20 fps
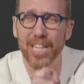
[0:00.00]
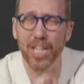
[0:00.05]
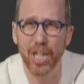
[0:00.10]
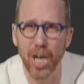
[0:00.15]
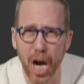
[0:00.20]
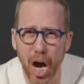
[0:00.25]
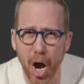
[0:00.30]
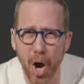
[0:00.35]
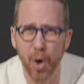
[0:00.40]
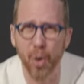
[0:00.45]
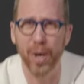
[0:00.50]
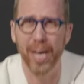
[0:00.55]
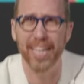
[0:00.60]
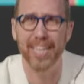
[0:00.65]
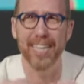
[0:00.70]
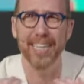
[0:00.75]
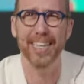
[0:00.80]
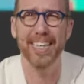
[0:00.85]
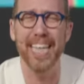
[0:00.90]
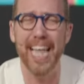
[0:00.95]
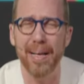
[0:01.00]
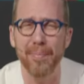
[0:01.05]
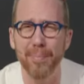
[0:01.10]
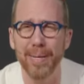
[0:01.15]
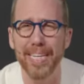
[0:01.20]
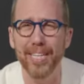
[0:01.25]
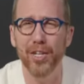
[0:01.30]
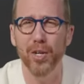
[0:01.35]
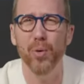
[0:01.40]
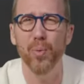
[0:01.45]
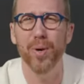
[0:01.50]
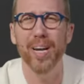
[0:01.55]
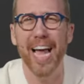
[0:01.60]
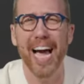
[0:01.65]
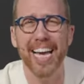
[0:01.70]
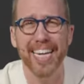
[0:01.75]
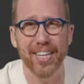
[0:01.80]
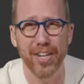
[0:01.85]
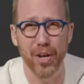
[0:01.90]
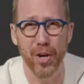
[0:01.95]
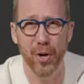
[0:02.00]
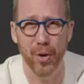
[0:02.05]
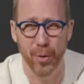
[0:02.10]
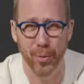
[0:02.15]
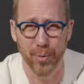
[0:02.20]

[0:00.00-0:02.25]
go and let me do what I do?